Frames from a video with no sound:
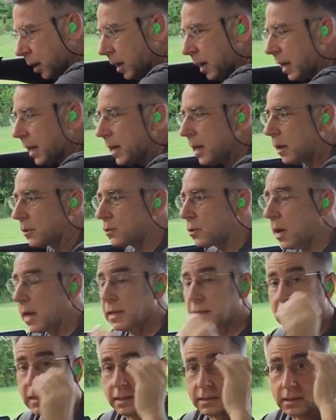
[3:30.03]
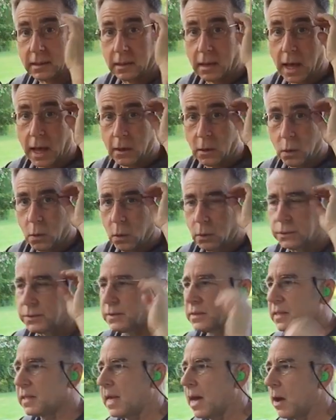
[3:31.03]
And I'll try a 6 o'clock hold and
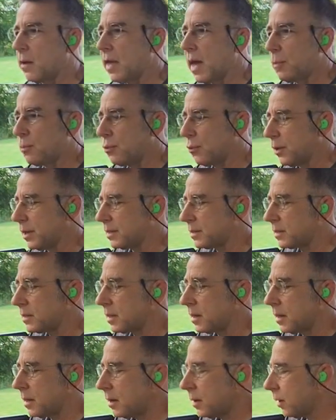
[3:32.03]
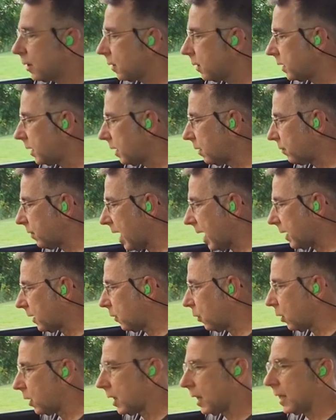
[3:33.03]
see how that prints. Give that a
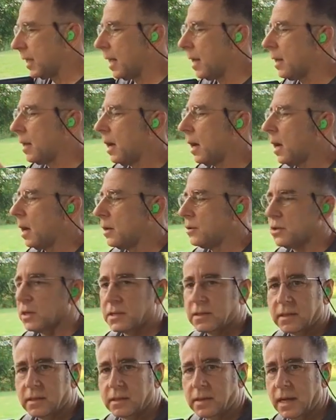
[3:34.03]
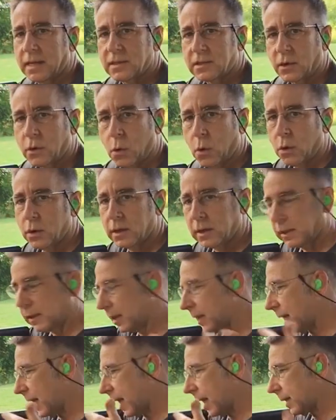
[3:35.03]
look and then adjust the sights accordingly.
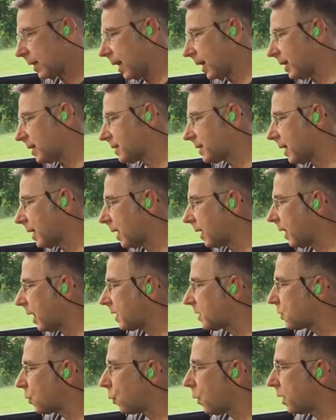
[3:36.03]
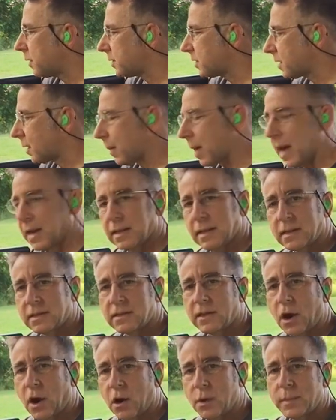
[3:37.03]
Then, like I said, I'd like to run some out of this
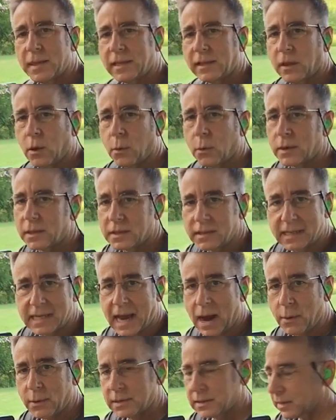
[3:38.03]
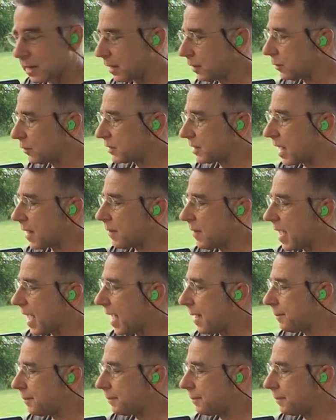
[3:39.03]
carbine lower to see how it cycles on that.